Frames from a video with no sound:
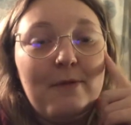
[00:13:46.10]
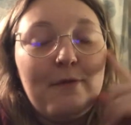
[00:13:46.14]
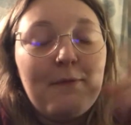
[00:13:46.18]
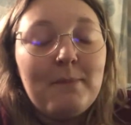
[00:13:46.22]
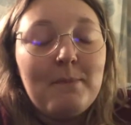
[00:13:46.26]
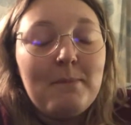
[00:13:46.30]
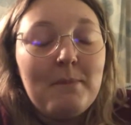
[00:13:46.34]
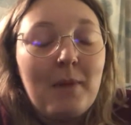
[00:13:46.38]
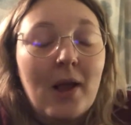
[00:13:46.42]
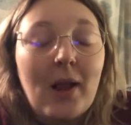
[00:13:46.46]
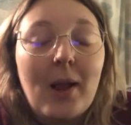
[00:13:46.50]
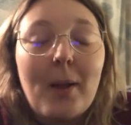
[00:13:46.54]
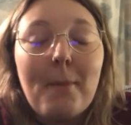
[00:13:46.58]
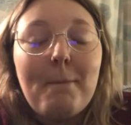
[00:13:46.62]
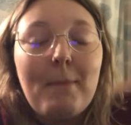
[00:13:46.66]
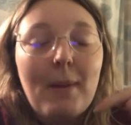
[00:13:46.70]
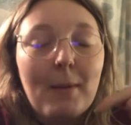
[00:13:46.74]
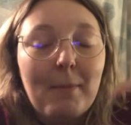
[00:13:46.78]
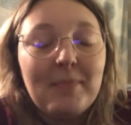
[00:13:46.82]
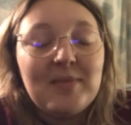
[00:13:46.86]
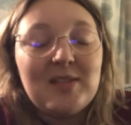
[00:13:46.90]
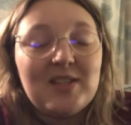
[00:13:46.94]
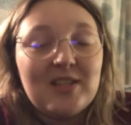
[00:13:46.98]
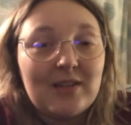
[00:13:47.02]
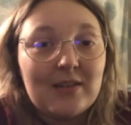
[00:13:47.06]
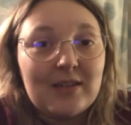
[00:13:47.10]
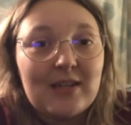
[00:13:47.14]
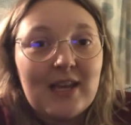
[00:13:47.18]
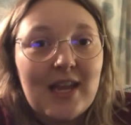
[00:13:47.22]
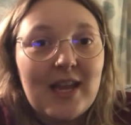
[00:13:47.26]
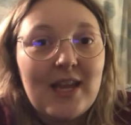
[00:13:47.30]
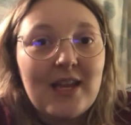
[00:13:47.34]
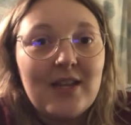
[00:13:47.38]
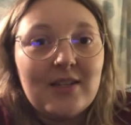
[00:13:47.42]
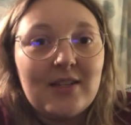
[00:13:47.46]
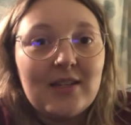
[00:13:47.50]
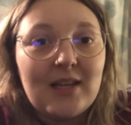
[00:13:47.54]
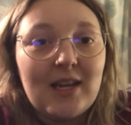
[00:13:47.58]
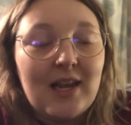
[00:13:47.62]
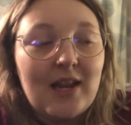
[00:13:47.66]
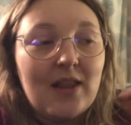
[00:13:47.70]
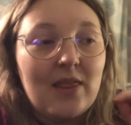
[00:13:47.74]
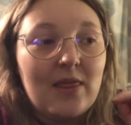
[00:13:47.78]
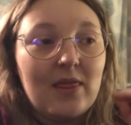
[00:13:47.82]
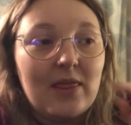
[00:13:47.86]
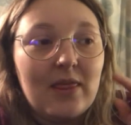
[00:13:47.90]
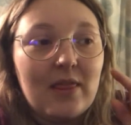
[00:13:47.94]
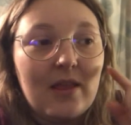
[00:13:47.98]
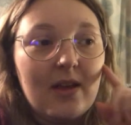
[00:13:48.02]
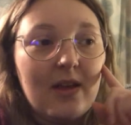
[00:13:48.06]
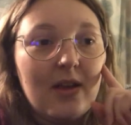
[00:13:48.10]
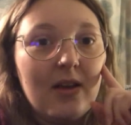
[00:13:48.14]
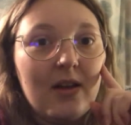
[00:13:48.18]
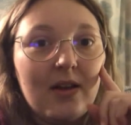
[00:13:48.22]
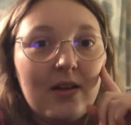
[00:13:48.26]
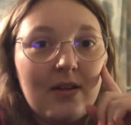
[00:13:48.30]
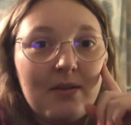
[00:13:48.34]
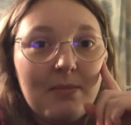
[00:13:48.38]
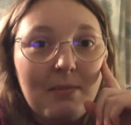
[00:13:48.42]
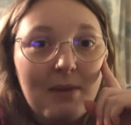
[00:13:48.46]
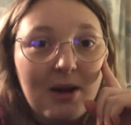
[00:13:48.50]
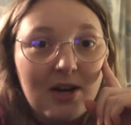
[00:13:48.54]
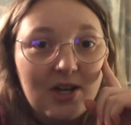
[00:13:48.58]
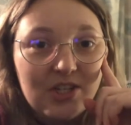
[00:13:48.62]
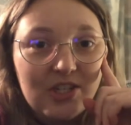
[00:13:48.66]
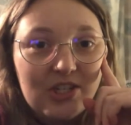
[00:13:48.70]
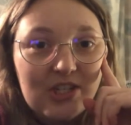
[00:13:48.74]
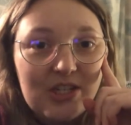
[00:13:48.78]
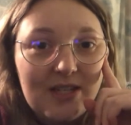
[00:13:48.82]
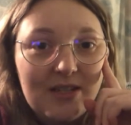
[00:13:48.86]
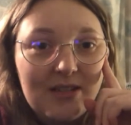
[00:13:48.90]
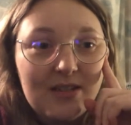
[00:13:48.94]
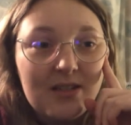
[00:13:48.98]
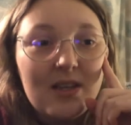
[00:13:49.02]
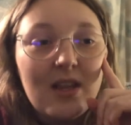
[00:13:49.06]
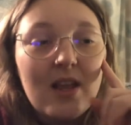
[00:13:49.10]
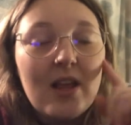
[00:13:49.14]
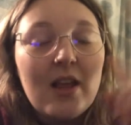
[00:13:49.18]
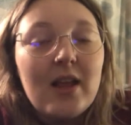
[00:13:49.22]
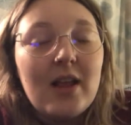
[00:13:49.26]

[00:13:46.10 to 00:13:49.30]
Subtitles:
like bumps into Tate in the marshes